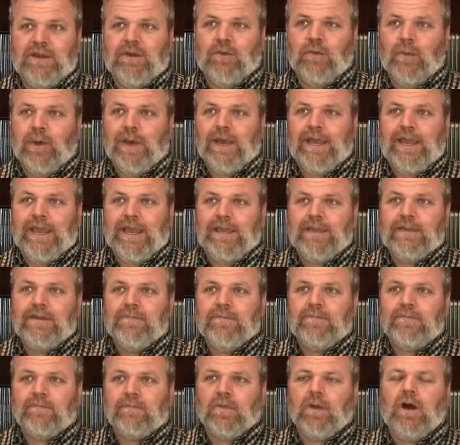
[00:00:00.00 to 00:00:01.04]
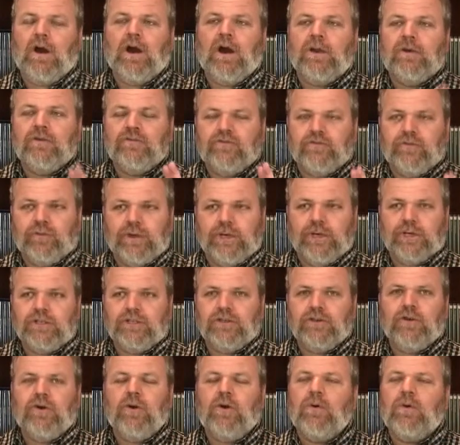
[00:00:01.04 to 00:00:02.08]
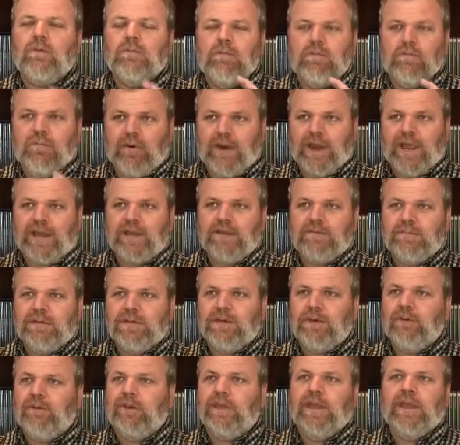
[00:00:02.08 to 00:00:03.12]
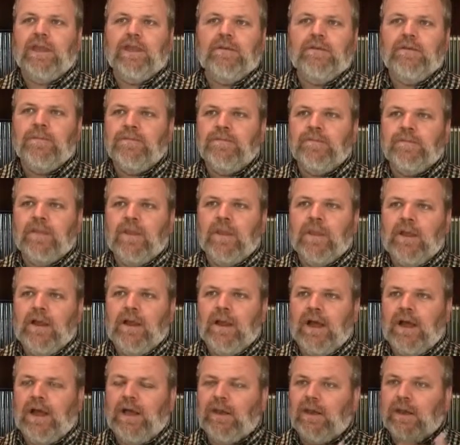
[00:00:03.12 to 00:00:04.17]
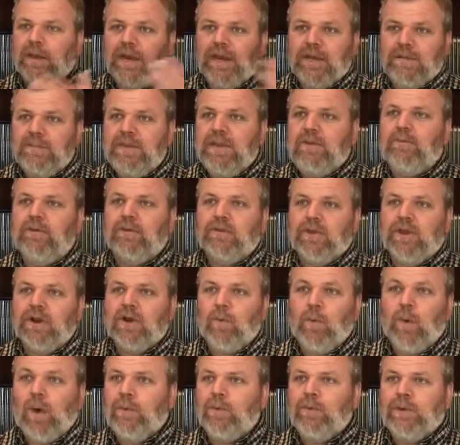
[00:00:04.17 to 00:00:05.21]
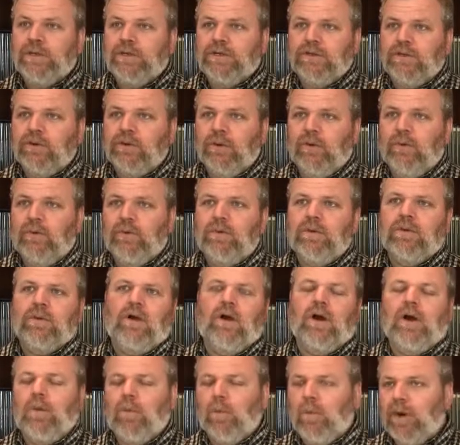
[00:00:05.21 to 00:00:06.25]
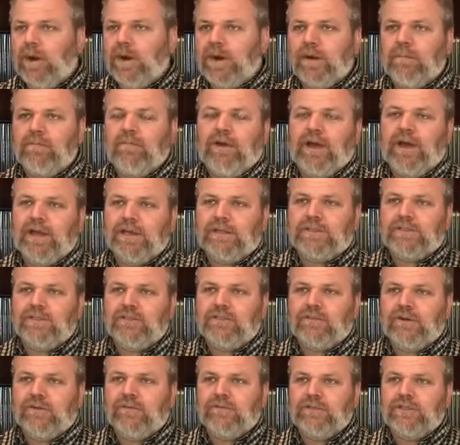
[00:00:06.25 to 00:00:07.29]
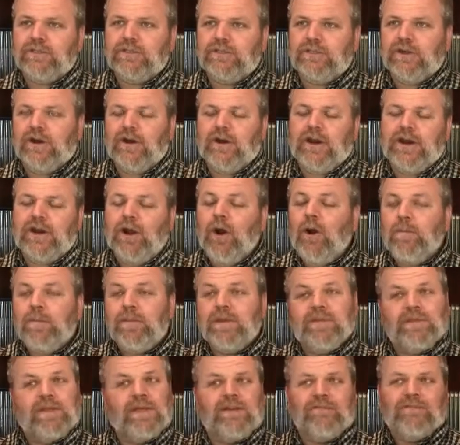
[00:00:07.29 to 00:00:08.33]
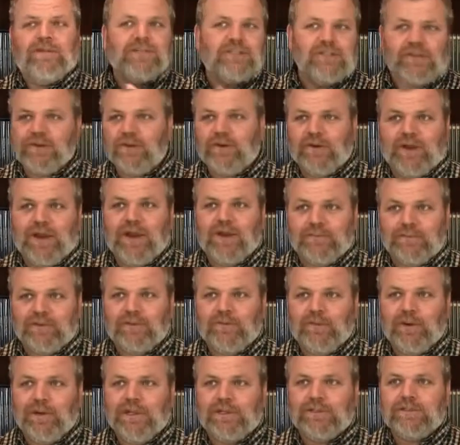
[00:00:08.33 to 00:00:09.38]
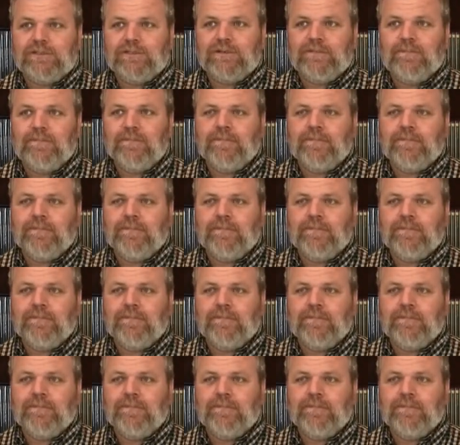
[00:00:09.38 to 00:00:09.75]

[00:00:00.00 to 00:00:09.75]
away on traditional brand building, letting people know what we do, what our products and services are, and hoping that eventually they'll come to us.